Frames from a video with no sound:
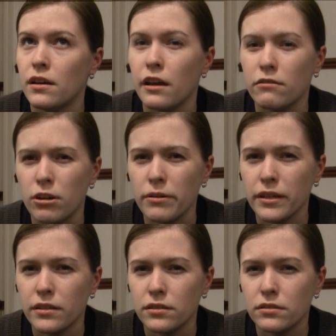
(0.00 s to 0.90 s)

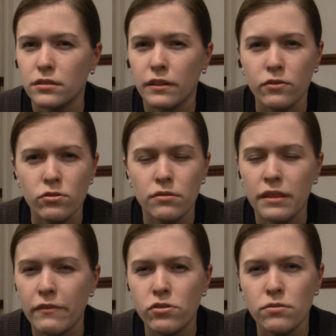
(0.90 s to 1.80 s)
Heroics? They've called
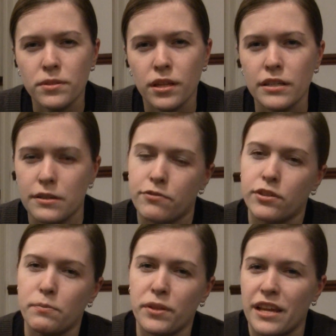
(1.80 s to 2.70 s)
them something
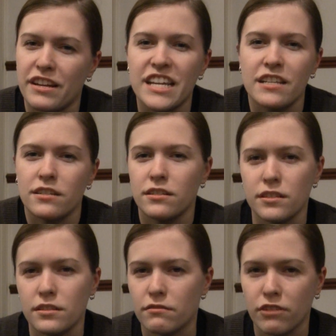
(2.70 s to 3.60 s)
different, but they're
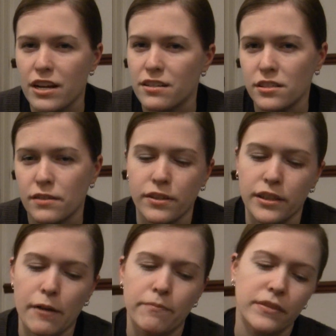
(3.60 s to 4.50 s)
instances and raids and stuff like
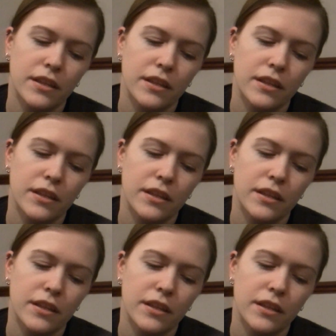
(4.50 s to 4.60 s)
that.